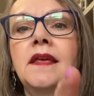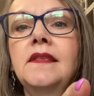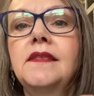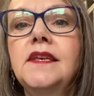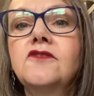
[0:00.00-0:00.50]

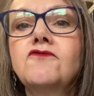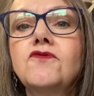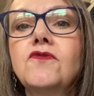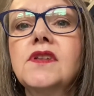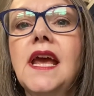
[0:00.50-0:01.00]
These are
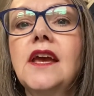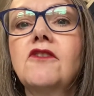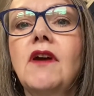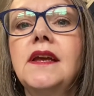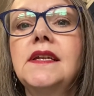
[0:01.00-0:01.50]
all
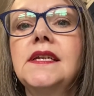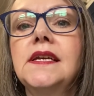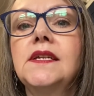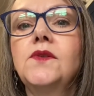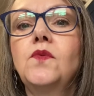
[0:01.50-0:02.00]

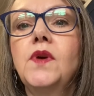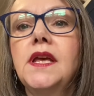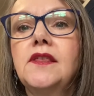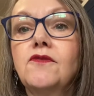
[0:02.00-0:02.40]
decorated with